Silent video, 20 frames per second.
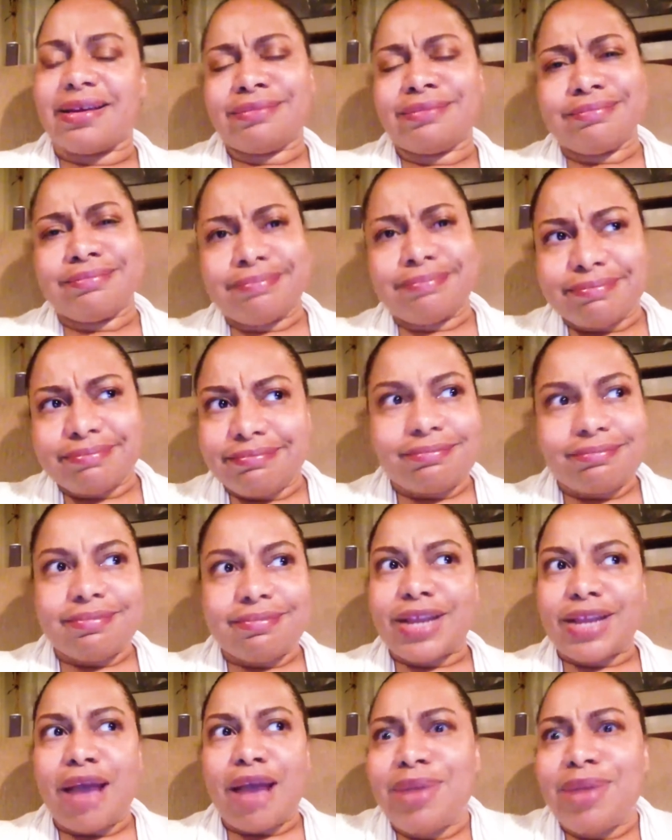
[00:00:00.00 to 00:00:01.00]
I
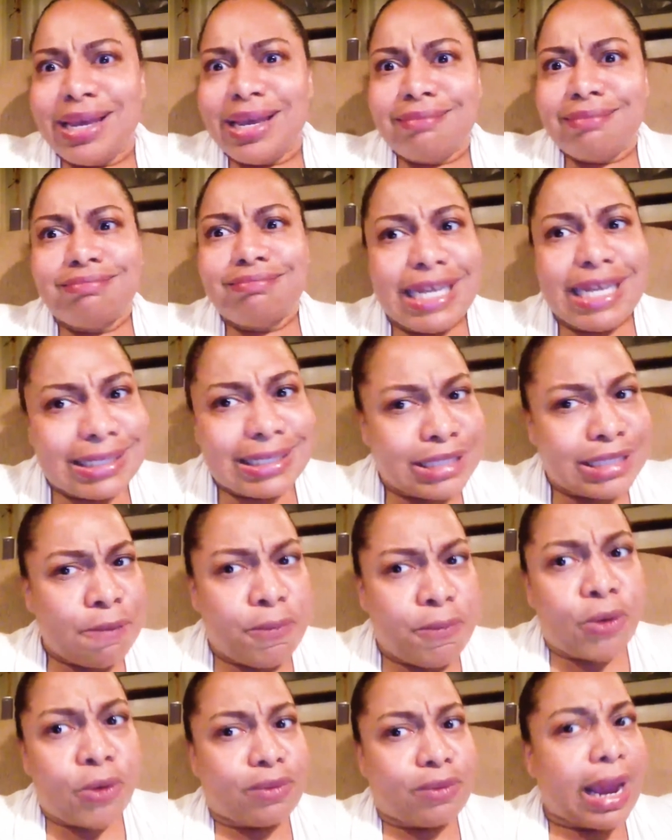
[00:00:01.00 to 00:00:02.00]
mean, simple,
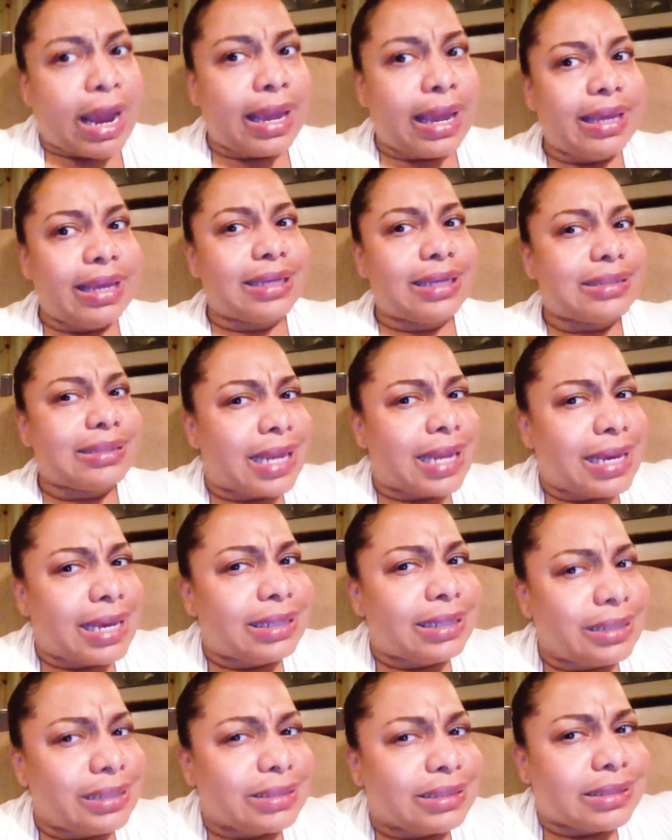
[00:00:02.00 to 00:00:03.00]
right? It's like, it's a
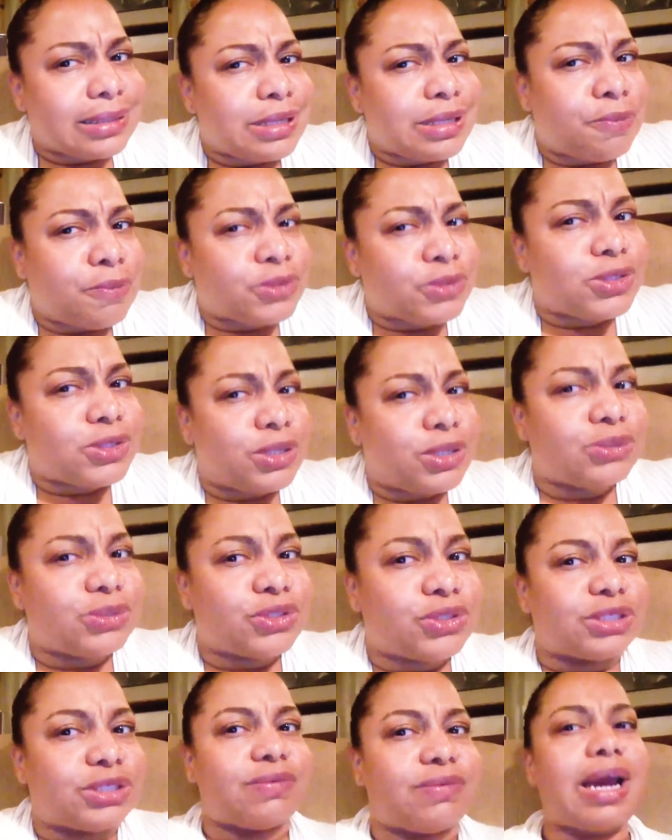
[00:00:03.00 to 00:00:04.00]
simple solution,
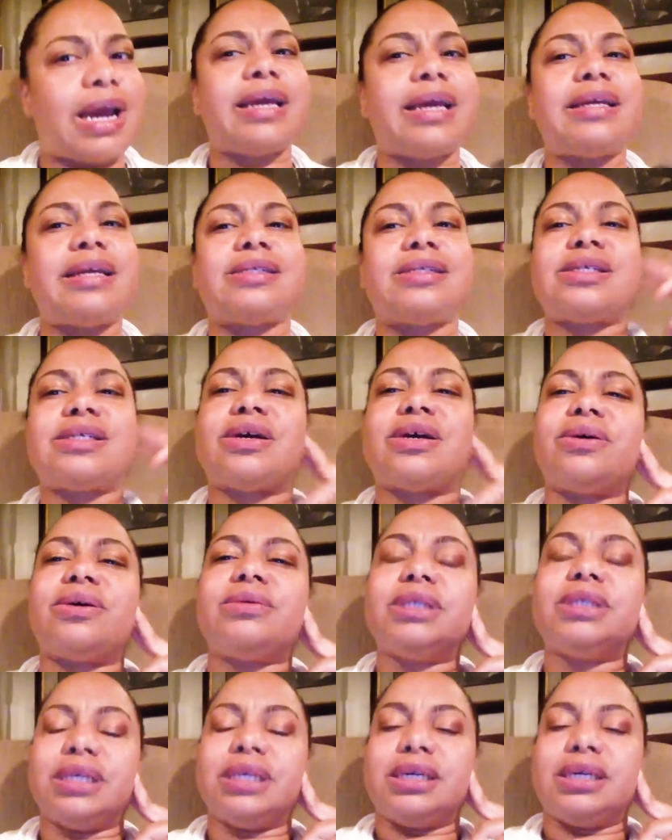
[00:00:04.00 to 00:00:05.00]
right? So,
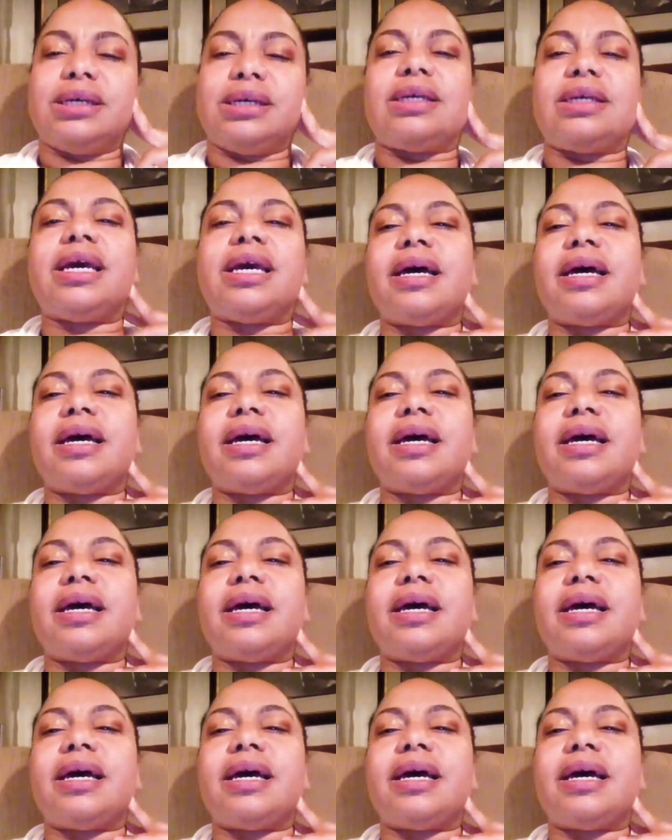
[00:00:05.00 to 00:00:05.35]
yeah.